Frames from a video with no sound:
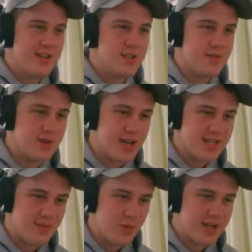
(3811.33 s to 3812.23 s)
So if you guys
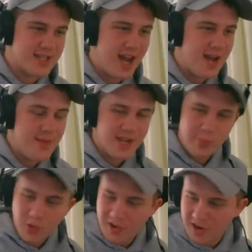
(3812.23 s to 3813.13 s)
ever want to I make
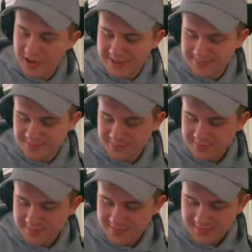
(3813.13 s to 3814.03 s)
more
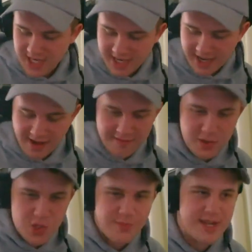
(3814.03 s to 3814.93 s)
kind of
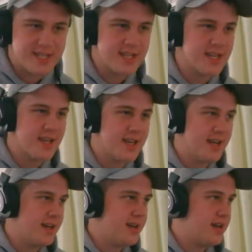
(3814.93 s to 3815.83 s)
future bassy
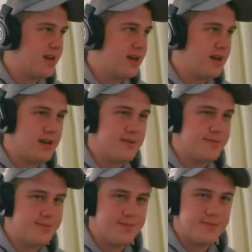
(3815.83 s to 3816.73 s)

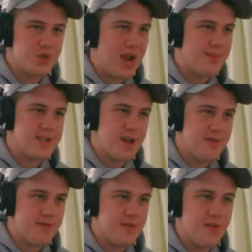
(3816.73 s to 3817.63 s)
trap
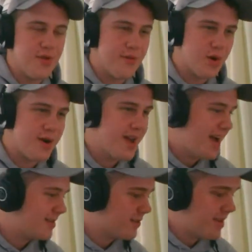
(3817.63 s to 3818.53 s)
stuff. If you ever
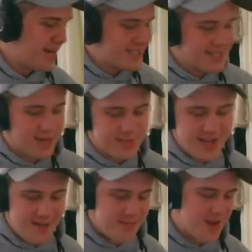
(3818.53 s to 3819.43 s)
have something that isn't
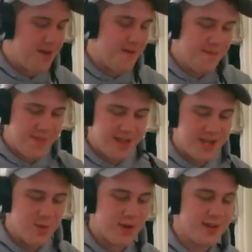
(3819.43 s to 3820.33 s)
dubstep, you know,
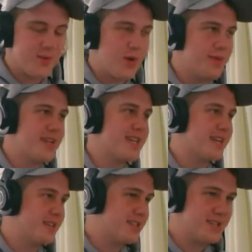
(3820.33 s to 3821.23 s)
you want me to take
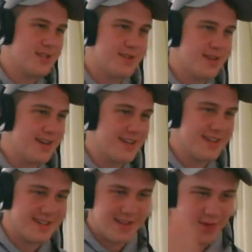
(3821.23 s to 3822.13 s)
a listen to, hell yeah,
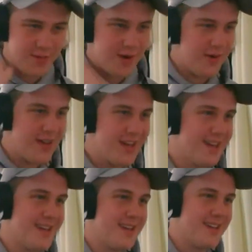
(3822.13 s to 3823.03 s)
throw it my way.
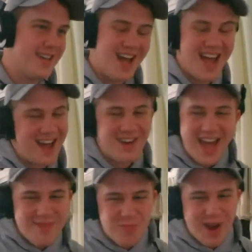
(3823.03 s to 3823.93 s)

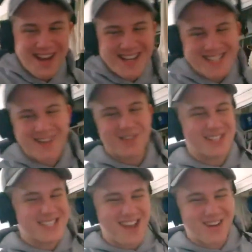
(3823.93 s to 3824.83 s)
At BridenSF on
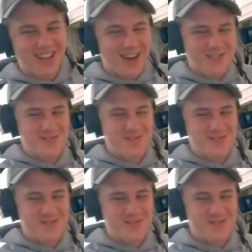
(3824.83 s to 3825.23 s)
SoundCloud